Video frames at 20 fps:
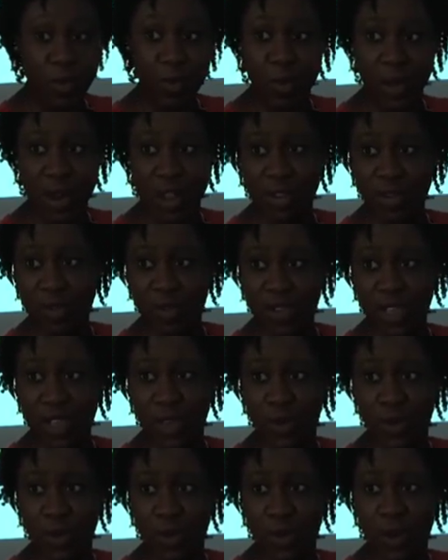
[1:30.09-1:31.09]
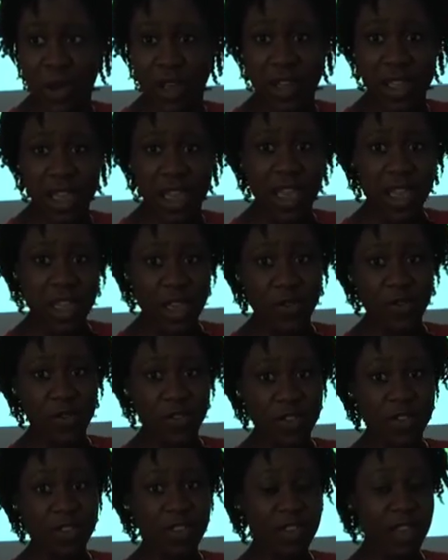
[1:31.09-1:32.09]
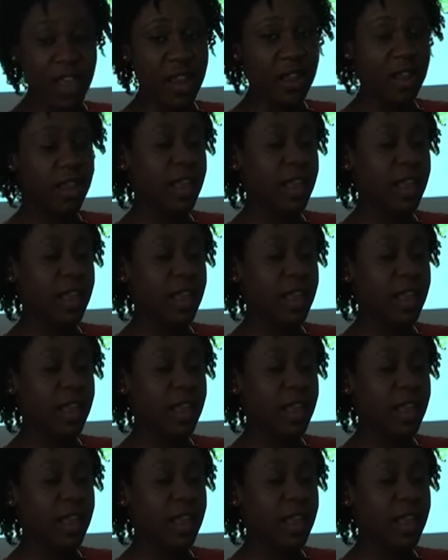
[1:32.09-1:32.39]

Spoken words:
but I don't think it would work if you just decided,